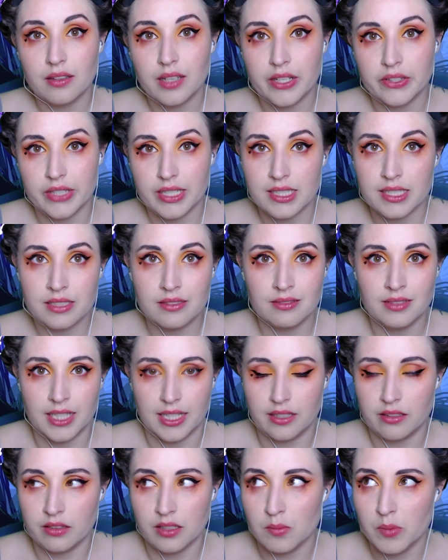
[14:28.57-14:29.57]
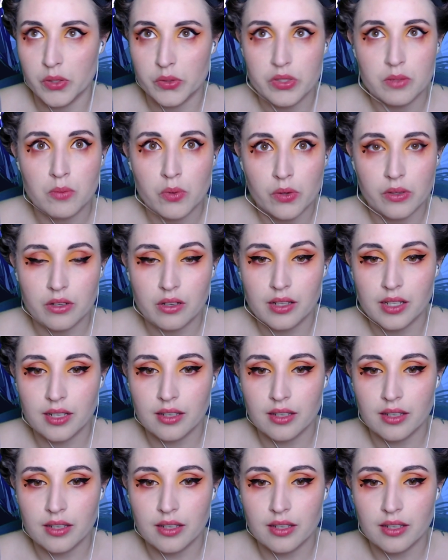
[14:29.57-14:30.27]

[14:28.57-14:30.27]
And that's, like, the most important thing.